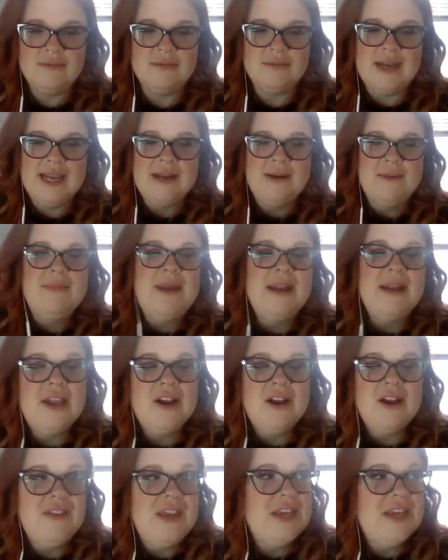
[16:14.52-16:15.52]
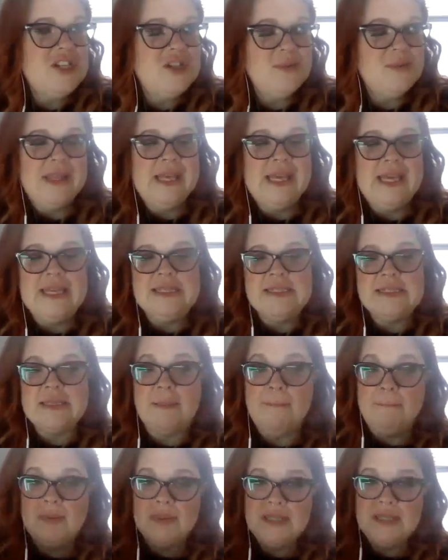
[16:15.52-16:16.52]
Right. Medicare Advantage plans
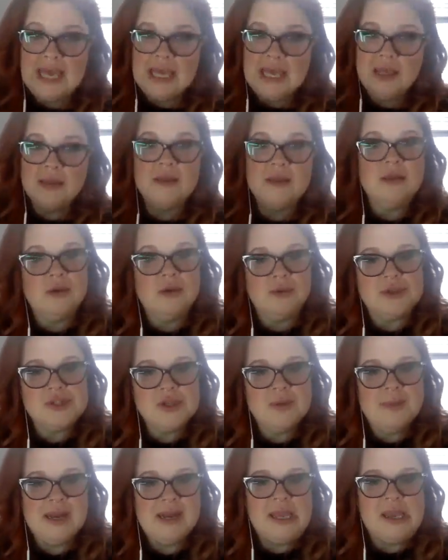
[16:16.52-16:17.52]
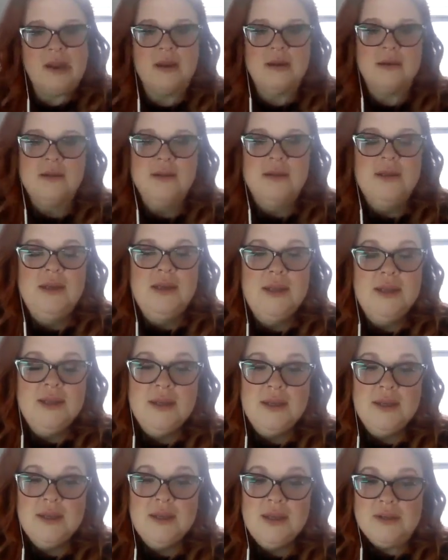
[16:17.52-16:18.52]
blank original Medicare.
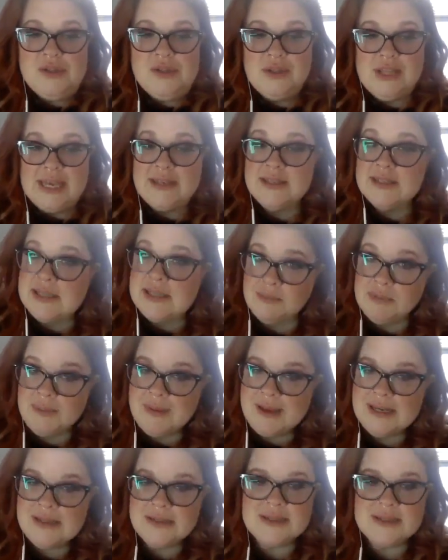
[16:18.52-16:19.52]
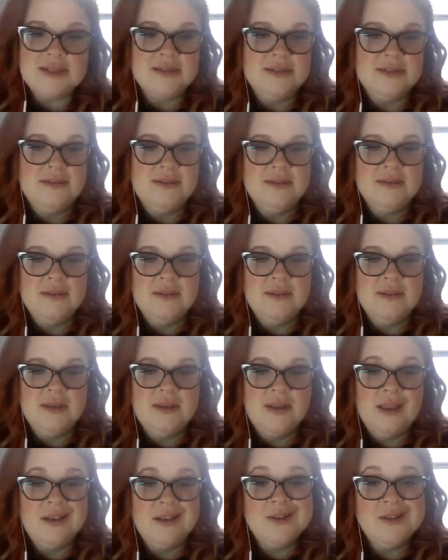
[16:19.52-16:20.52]
Do they supplement,
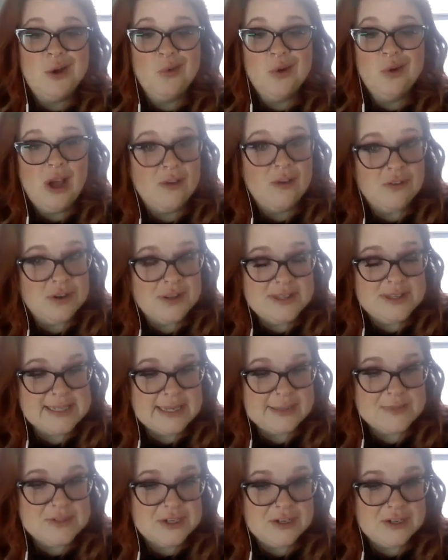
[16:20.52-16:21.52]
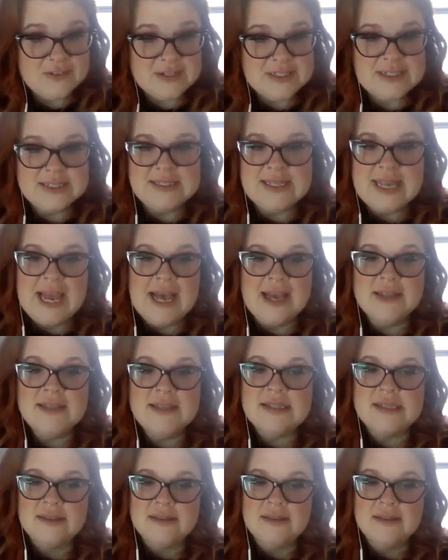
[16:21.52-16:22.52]
don't cover the same services
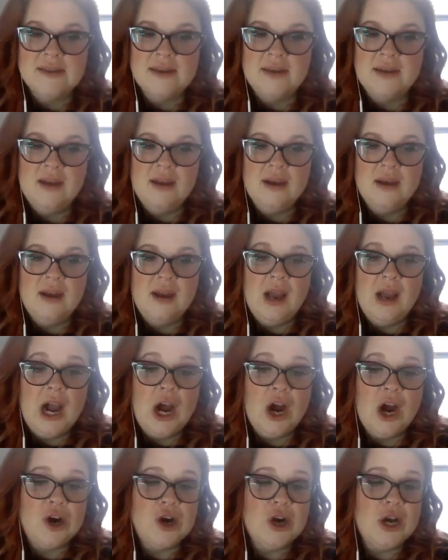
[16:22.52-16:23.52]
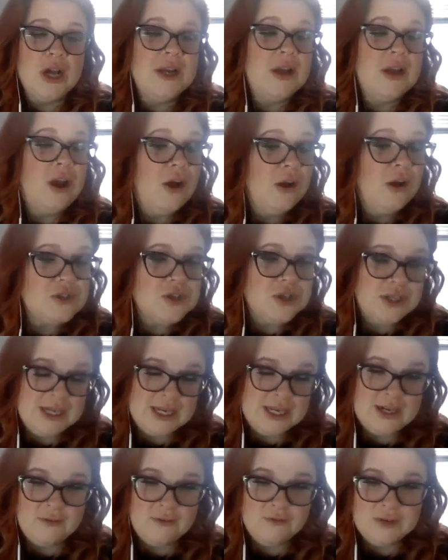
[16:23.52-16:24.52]
as, are an
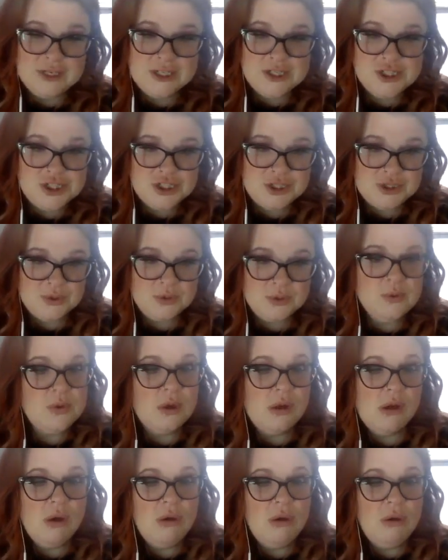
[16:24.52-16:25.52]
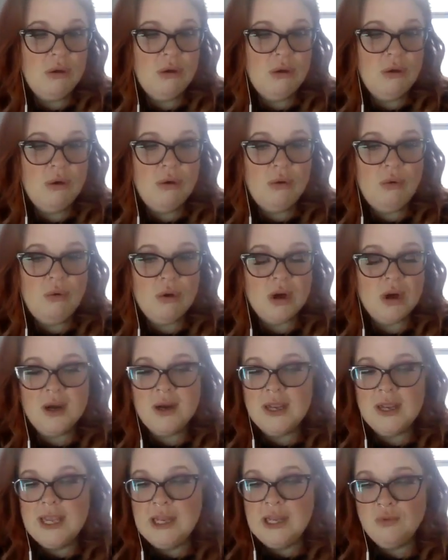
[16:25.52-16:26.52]
alternate coverage to,
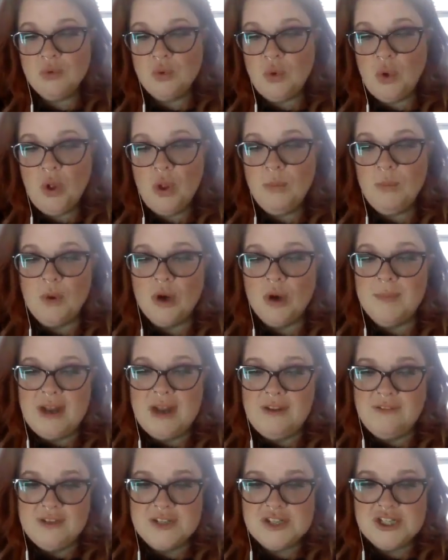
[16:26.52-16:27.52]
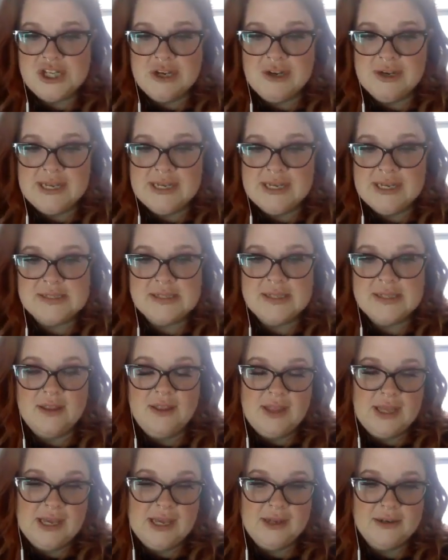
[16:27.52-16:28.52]
or enroll more beneficiaries
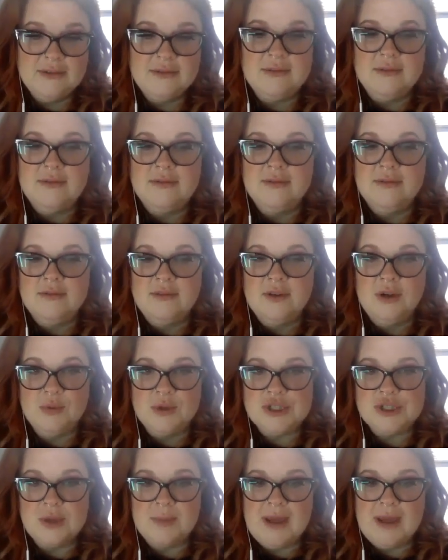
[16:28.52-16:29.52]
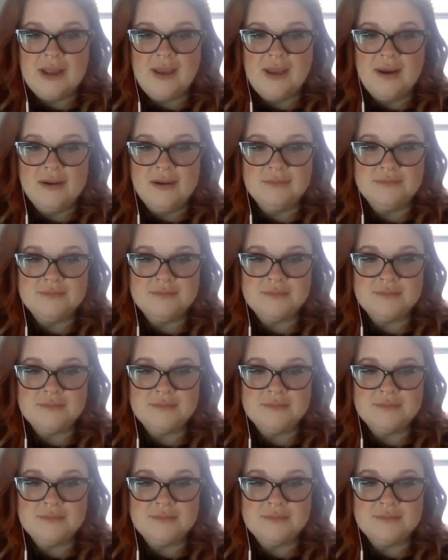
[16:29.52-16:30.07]
than original Medicare?